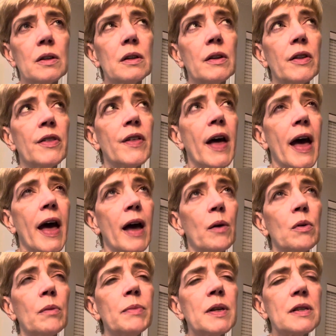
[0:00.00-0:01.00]
that
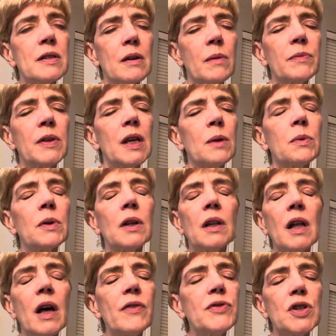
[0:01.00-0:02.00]
will be something he would
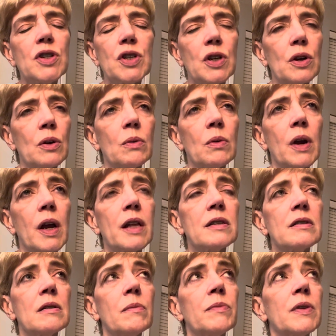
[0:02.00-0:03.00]
love to do and
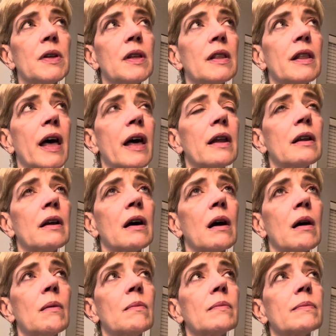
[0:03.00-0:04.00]
something that
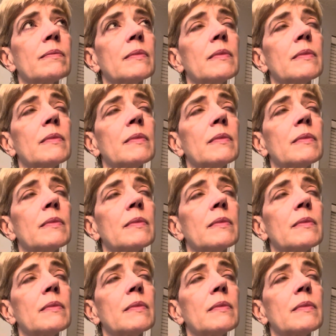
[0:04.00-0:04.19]
um,